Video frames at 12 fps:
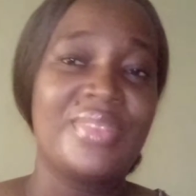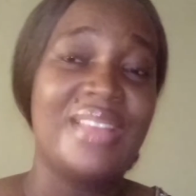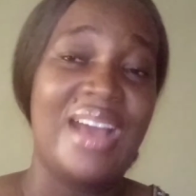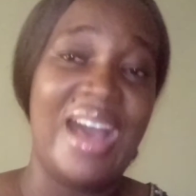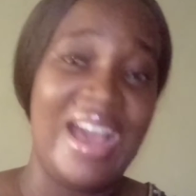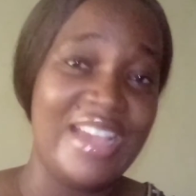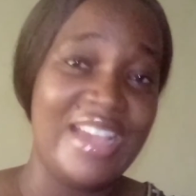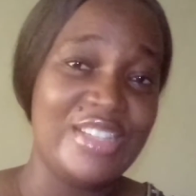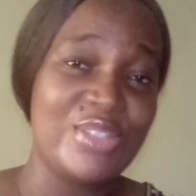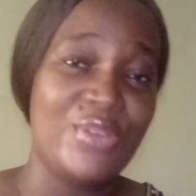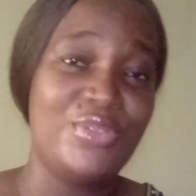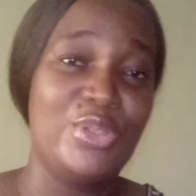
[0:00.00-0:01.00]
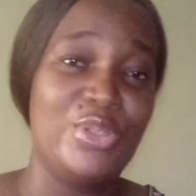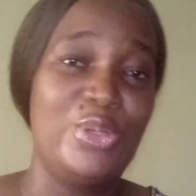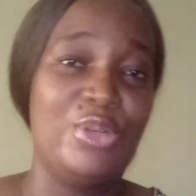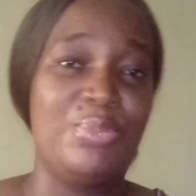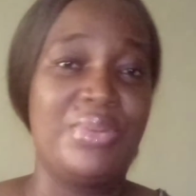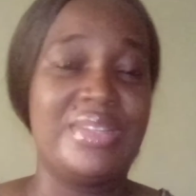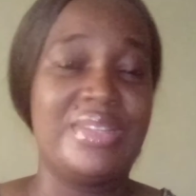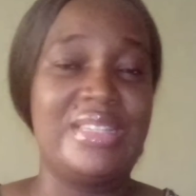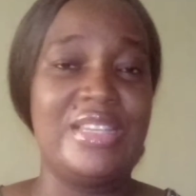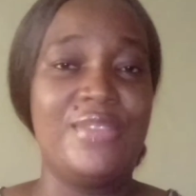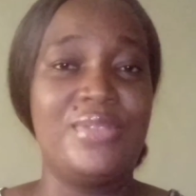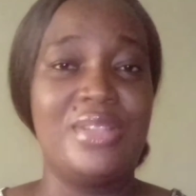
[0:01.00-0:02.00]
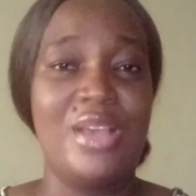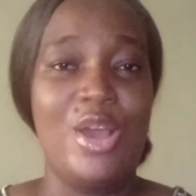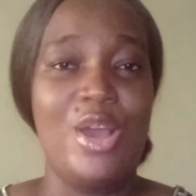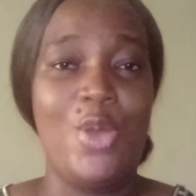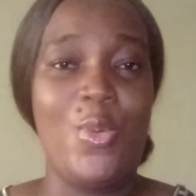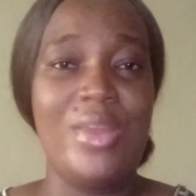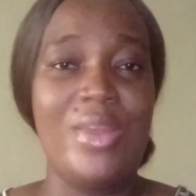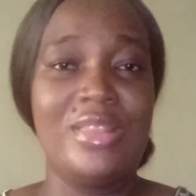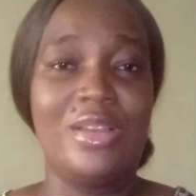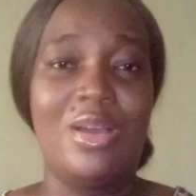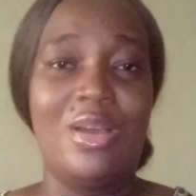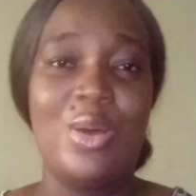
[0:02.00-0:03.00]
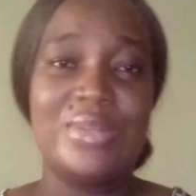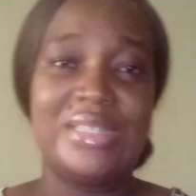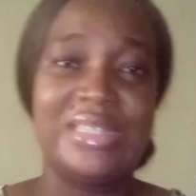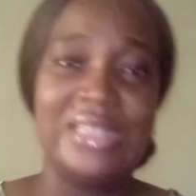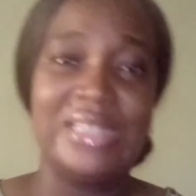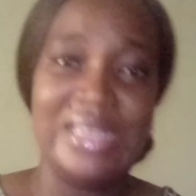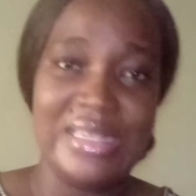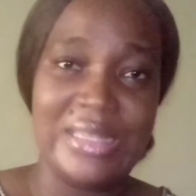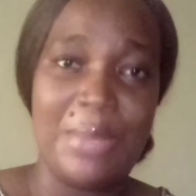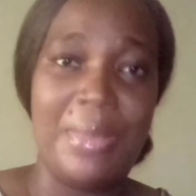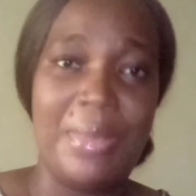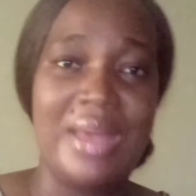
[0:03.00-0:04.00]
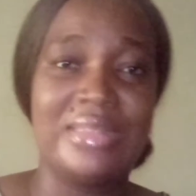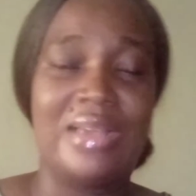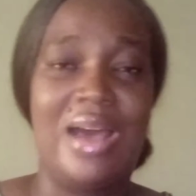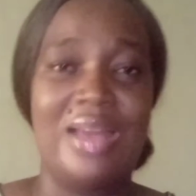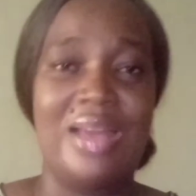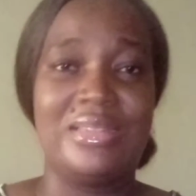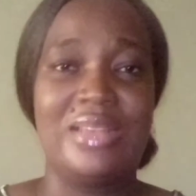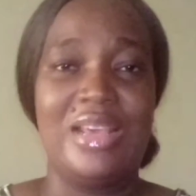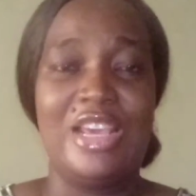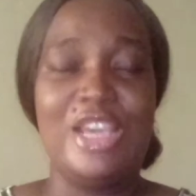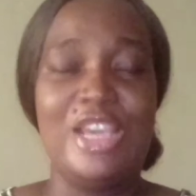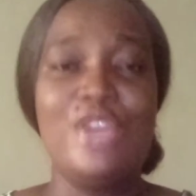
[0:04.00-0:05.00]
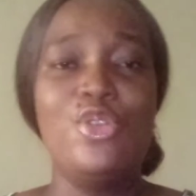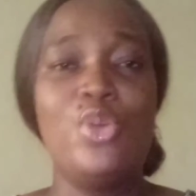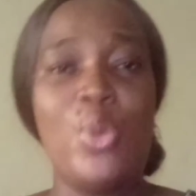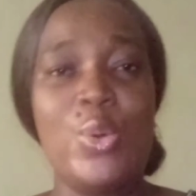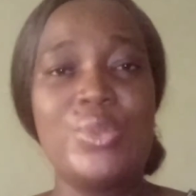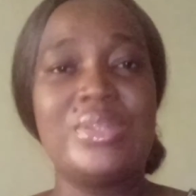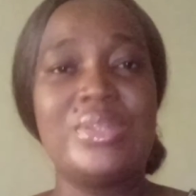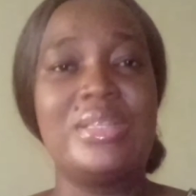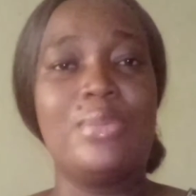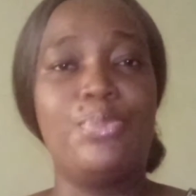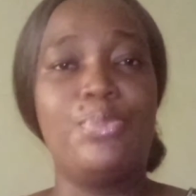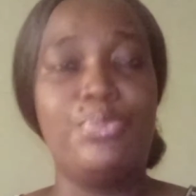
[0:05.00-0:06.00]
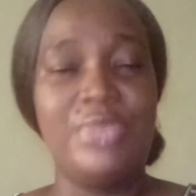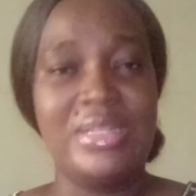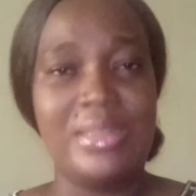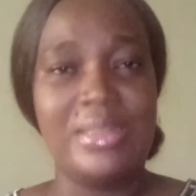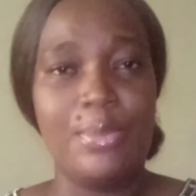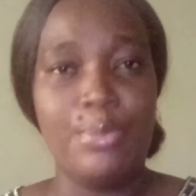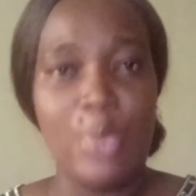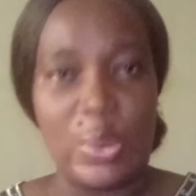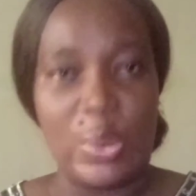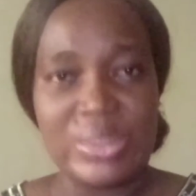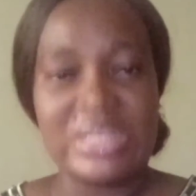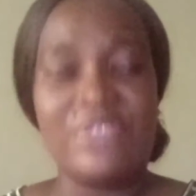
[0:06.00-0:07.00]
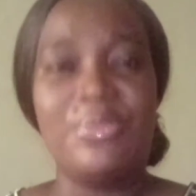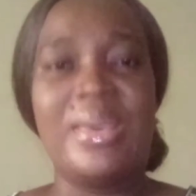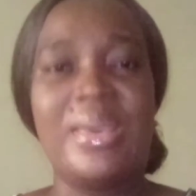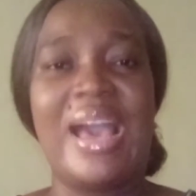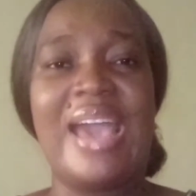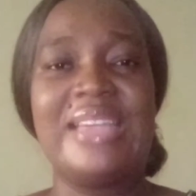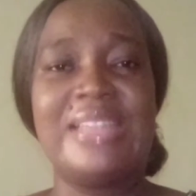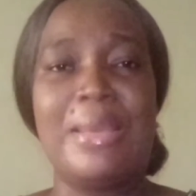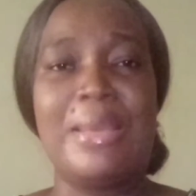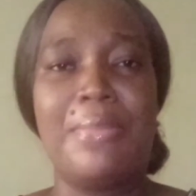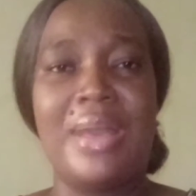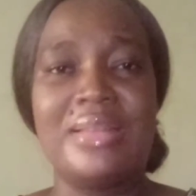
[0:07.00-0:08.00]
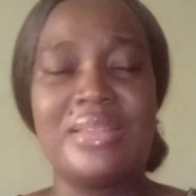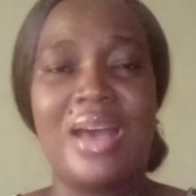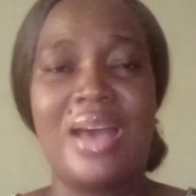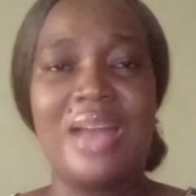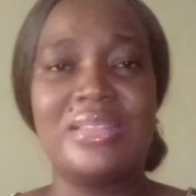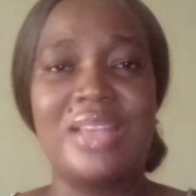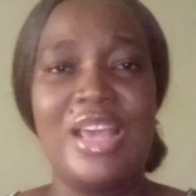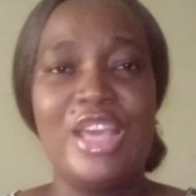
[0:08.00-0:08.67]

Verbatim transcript: The eyes of the Lord perceives. When God sees a man's heart, he knows the, the, the motive behind a man's heart.